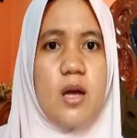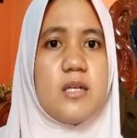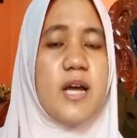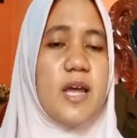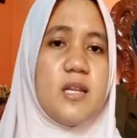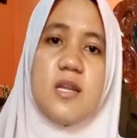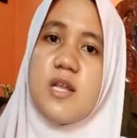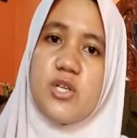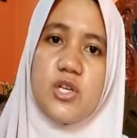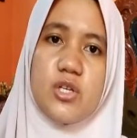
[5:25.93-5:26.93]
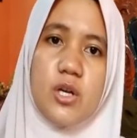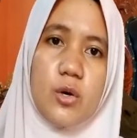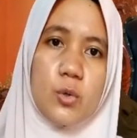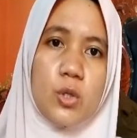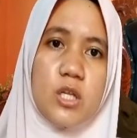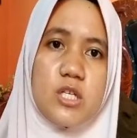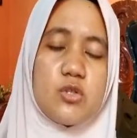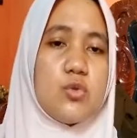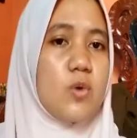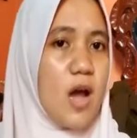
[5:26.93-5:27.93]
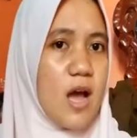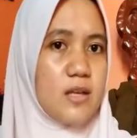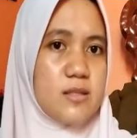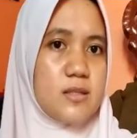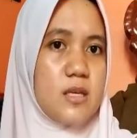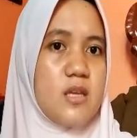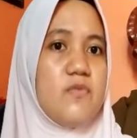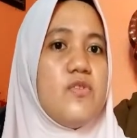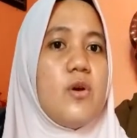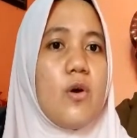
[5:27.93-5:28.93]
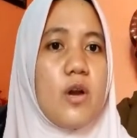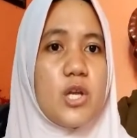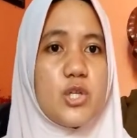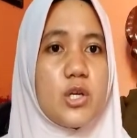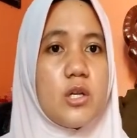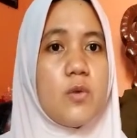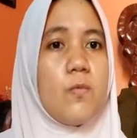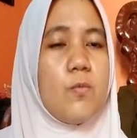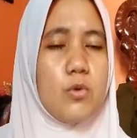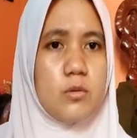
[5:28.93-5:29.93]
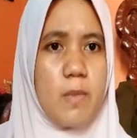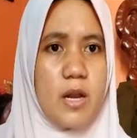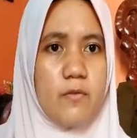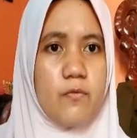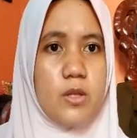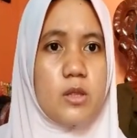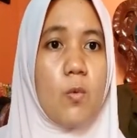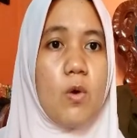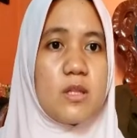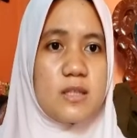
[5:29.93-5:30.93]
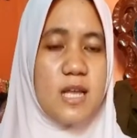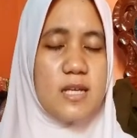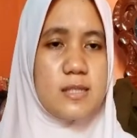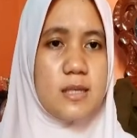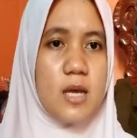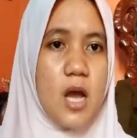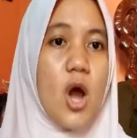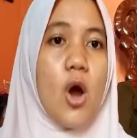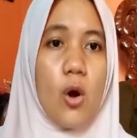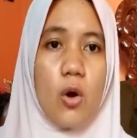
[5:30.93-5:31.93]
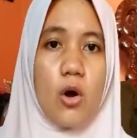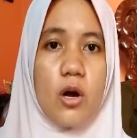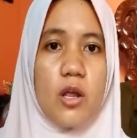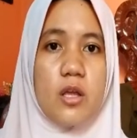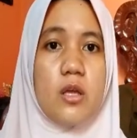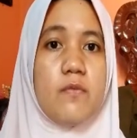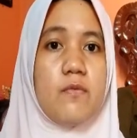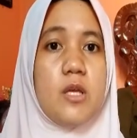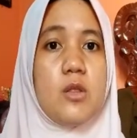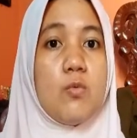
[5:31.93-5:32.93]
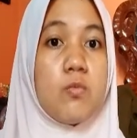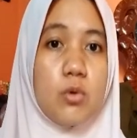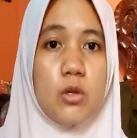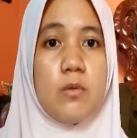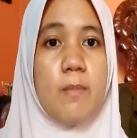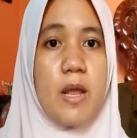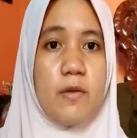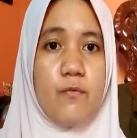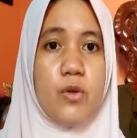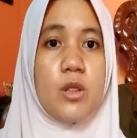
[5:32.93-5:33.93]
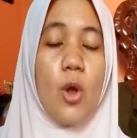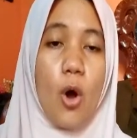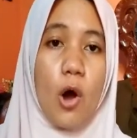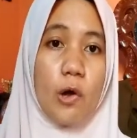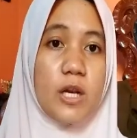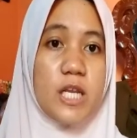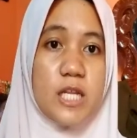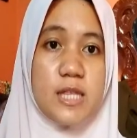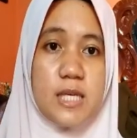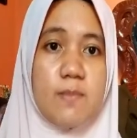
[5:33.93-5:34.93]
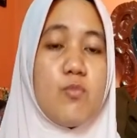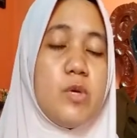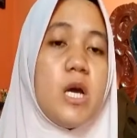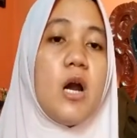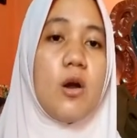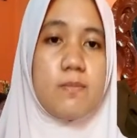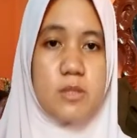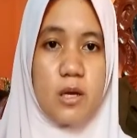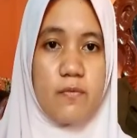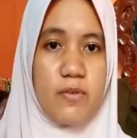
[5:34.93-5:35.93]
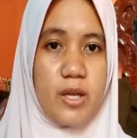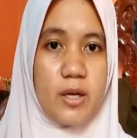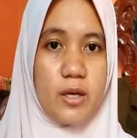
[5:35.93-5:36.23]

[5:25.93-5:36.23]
A handy decision rule is to ask if the correction will benefit the whole class or if it will benefit only the team we are observing.